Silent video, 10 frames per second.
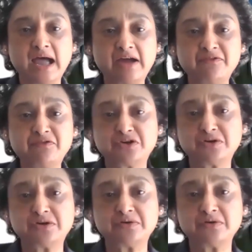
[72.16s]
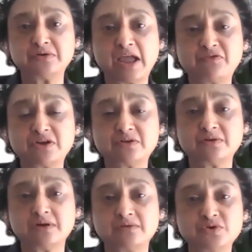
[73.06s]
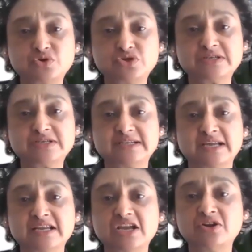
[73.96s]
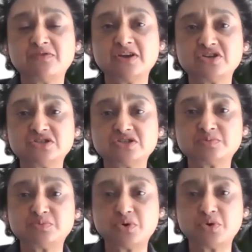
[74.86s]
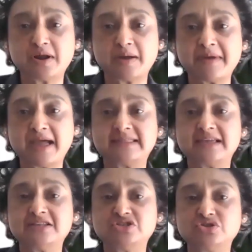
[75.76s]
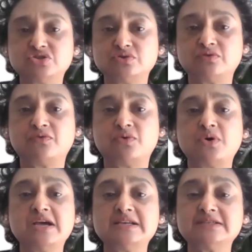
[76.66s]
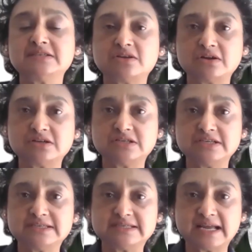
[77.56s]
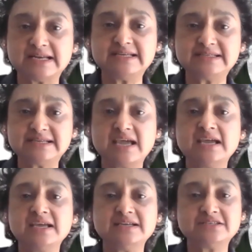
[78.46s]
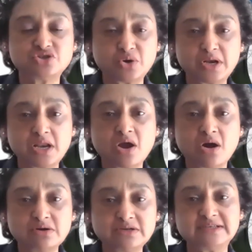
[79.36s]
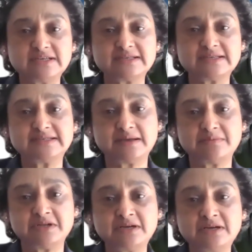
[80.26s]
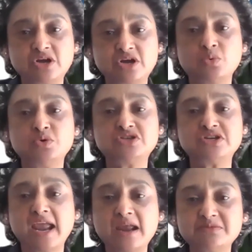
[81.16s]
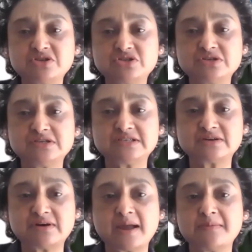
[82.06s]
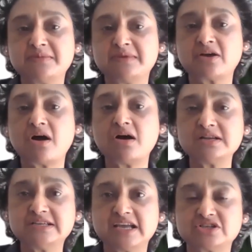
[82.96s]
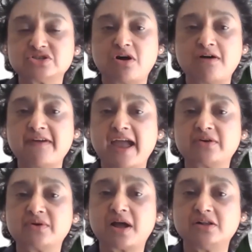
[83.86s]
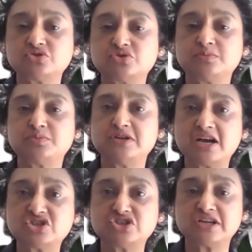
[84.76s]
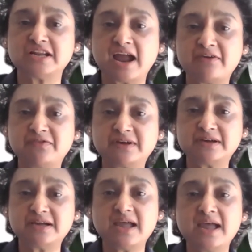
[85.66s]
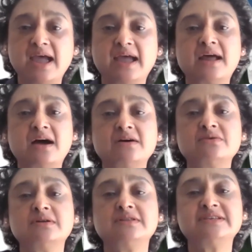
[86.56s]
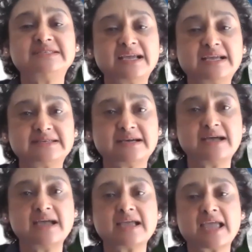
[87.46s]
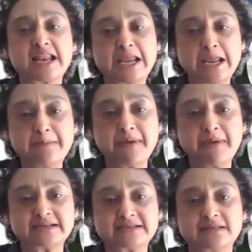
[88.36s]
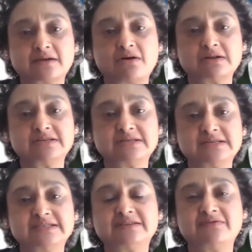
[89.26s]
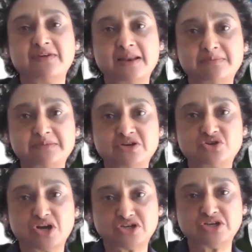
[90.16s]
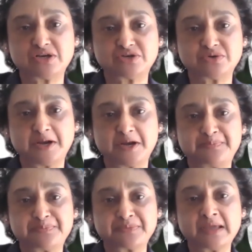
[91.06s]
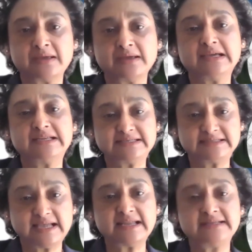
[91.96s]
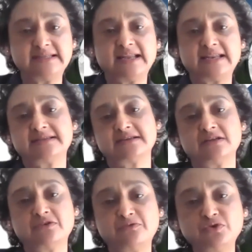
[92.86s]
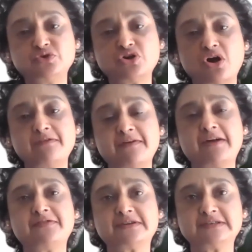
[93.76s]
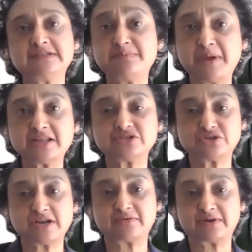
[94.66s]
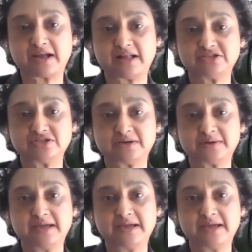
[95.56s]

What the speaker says: African Futures and Innovation Program at the Institute for Security Studies, is jointly hosting the seminar, which aims to describe the context of agricultural production in Africa and how the sector can impact the continent's development trajectory. It is said that the future of Africa depends on agriculture,